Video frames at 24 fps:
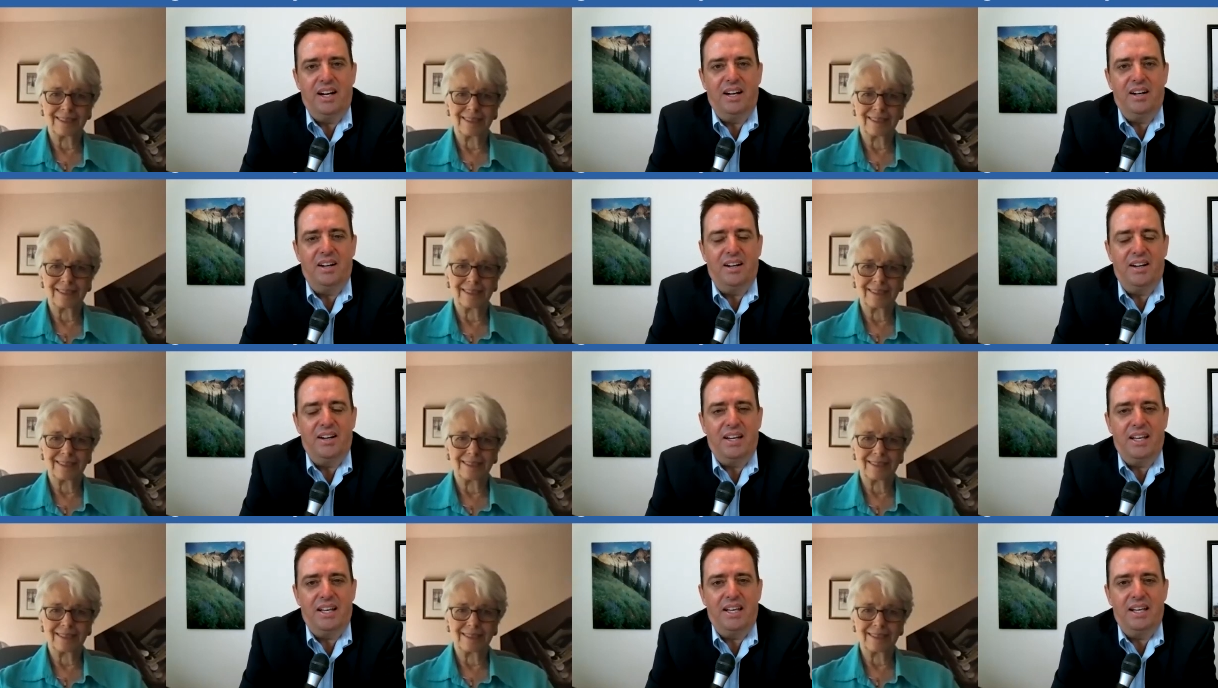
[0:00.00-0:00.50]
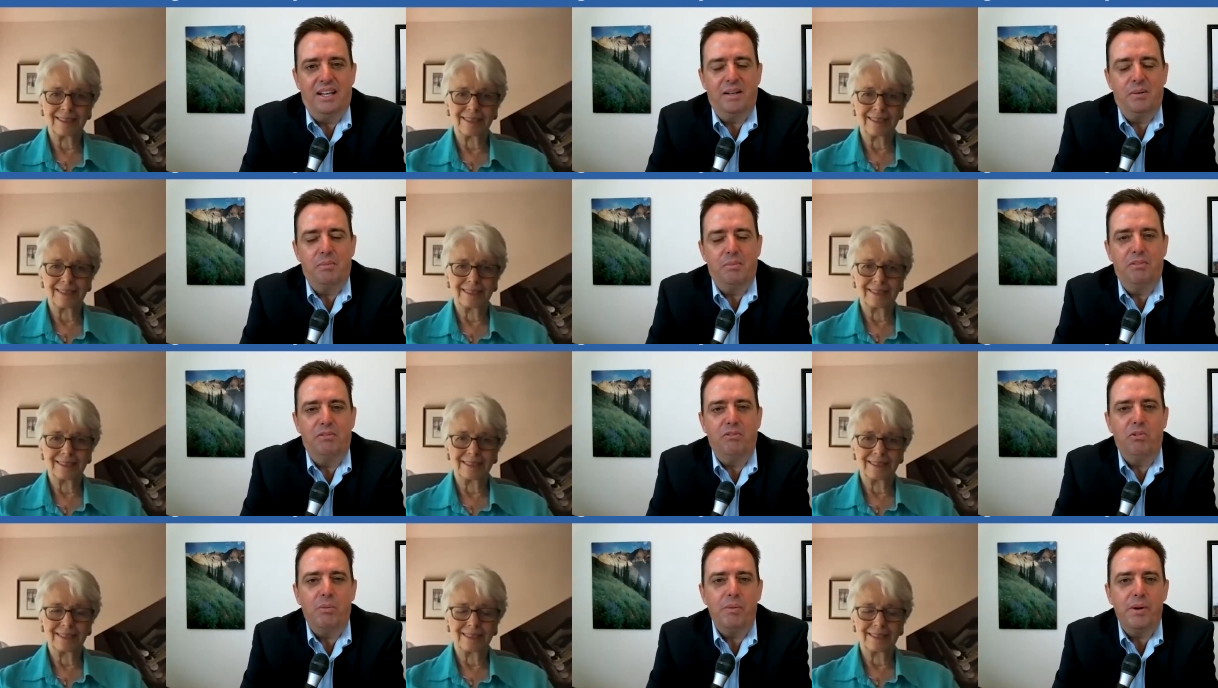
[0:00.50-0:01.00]
Speaker 1: uh,
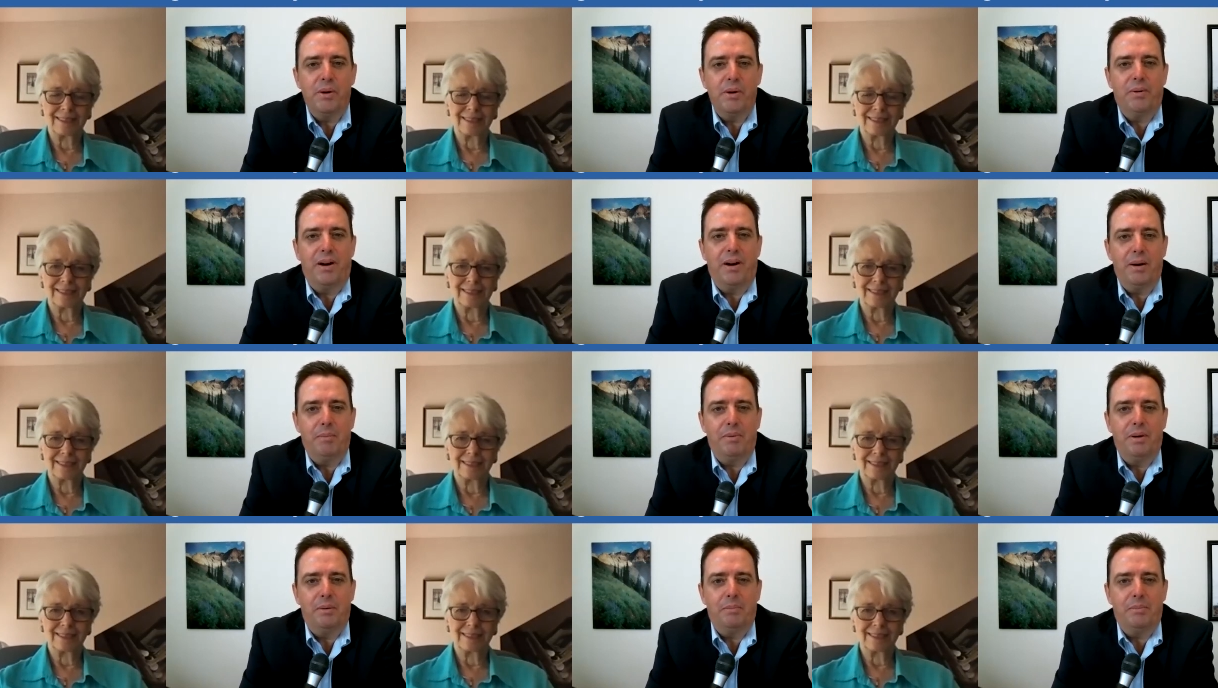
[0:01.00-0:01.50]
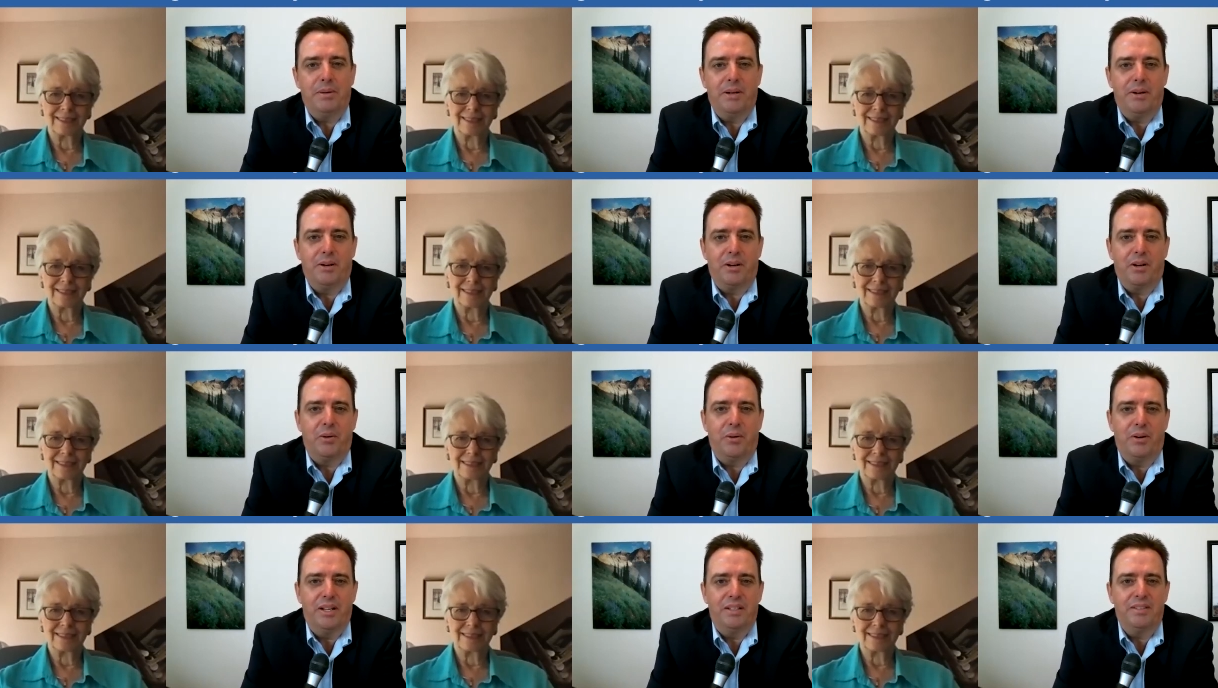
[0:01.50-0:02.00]
before we wrap up
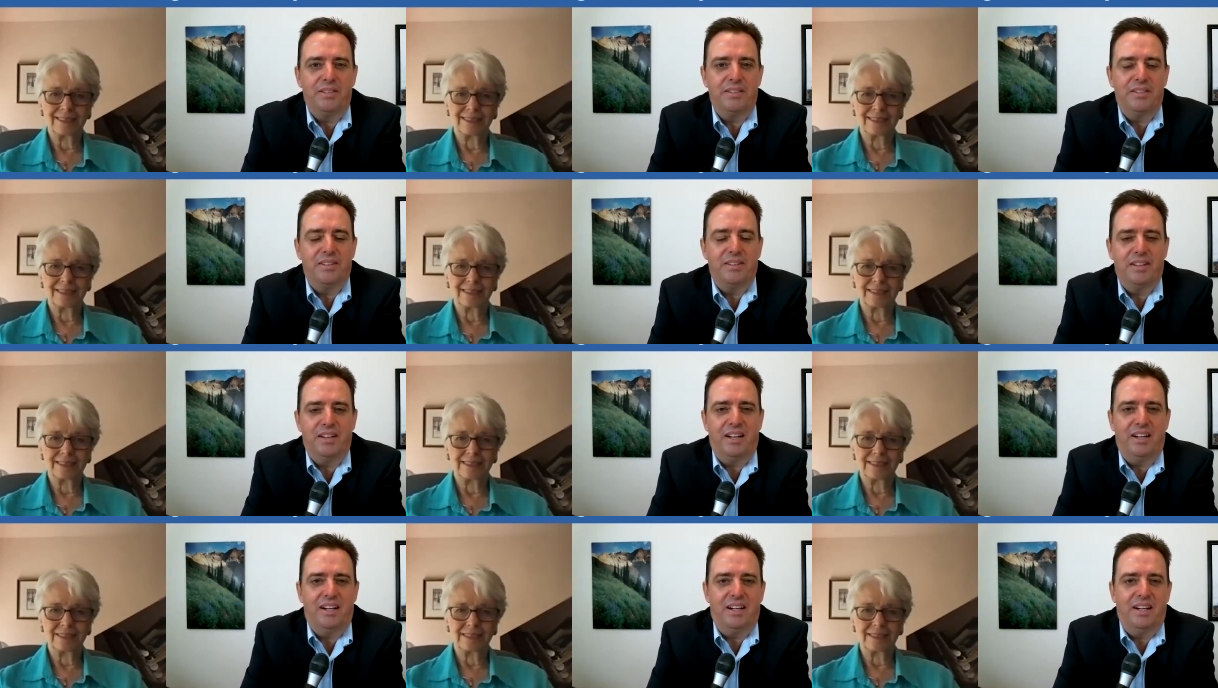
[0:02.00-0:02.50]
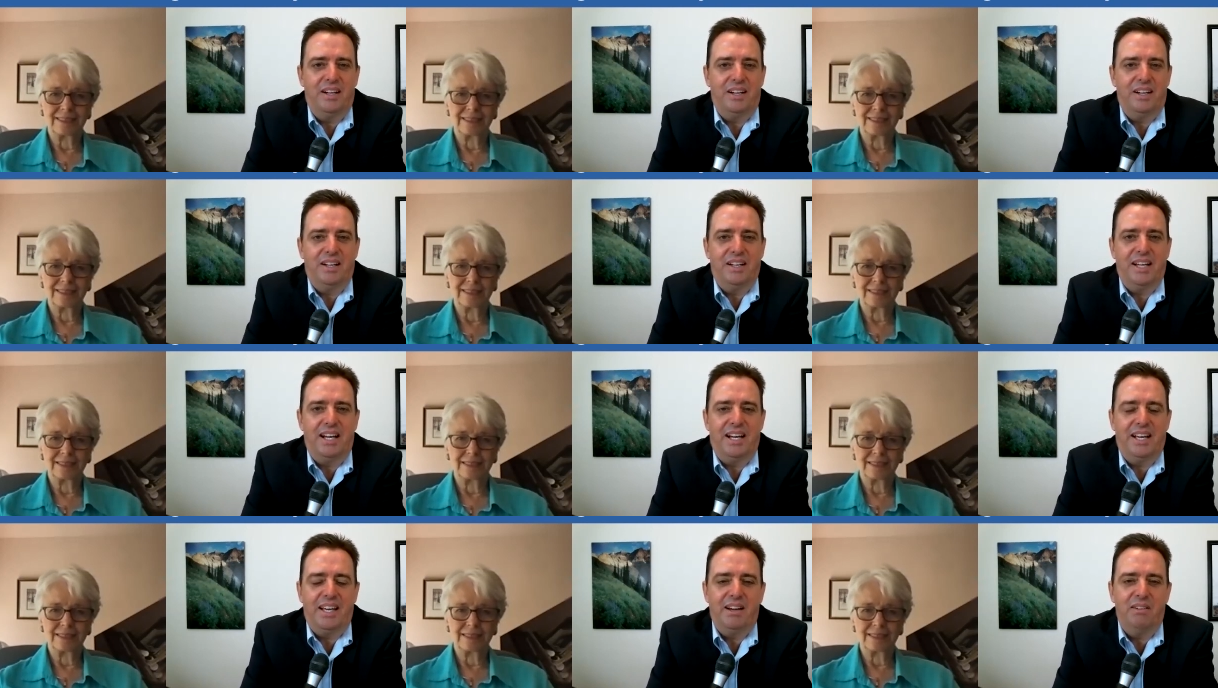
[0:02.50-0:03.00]
here, Crit,
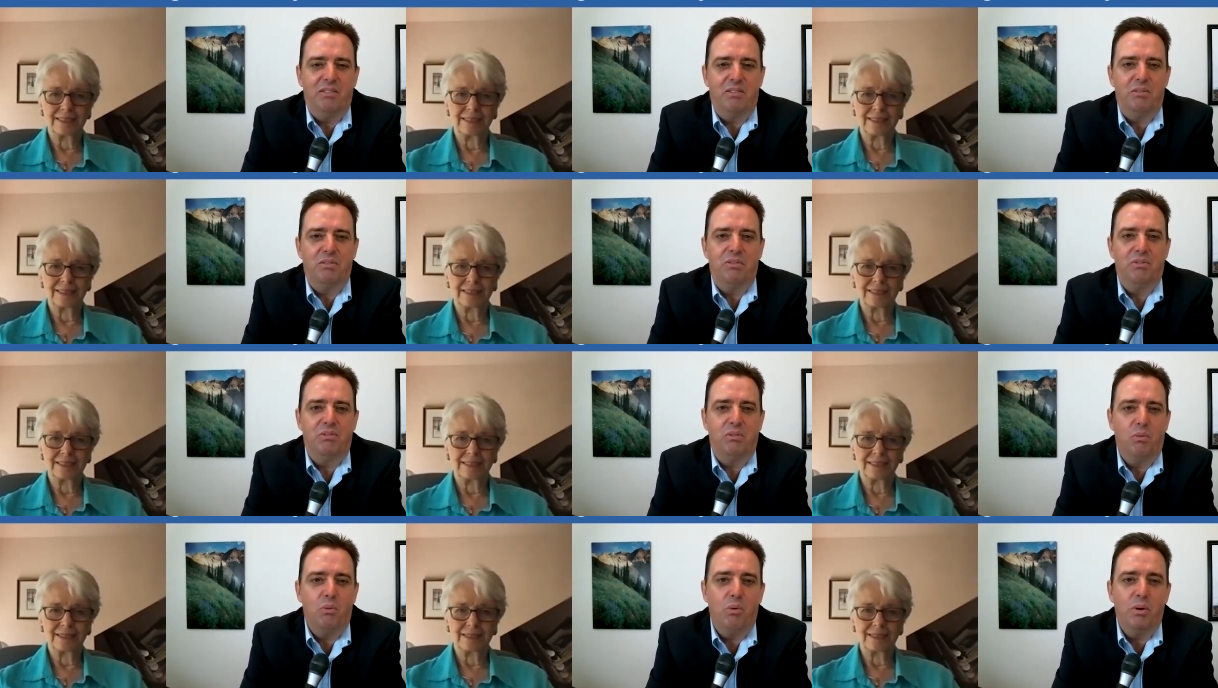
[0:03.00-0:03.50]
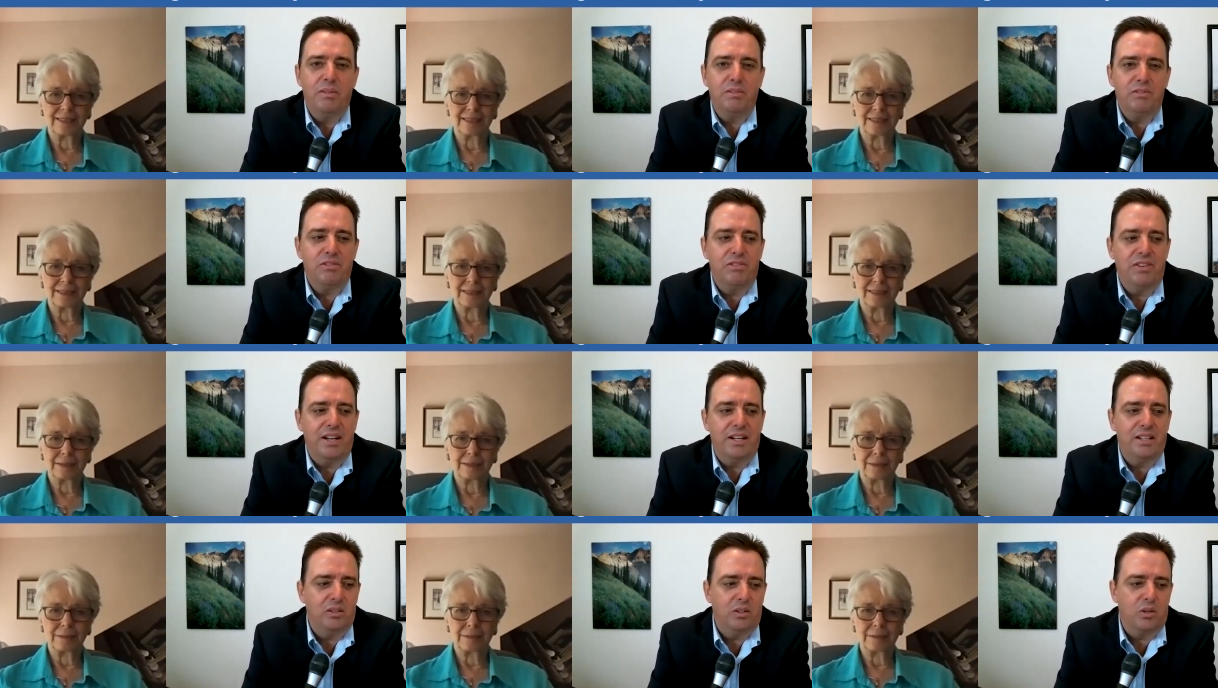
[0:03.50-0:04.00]
uh, I have
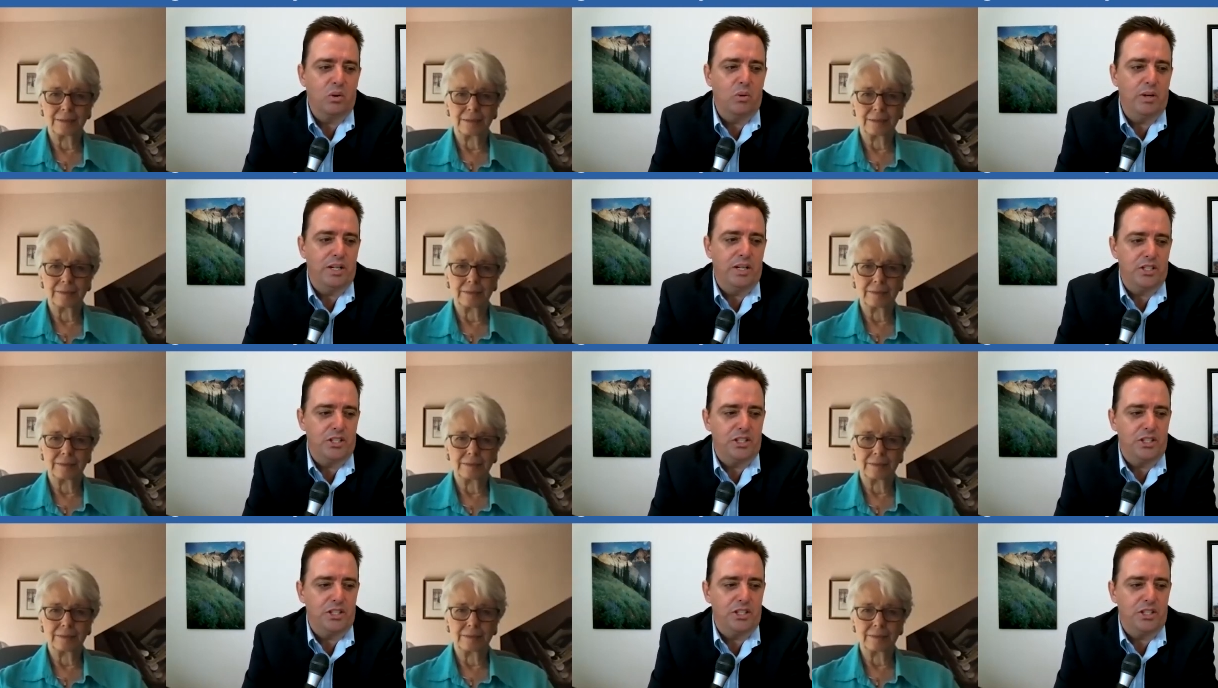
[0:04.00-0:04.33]
one final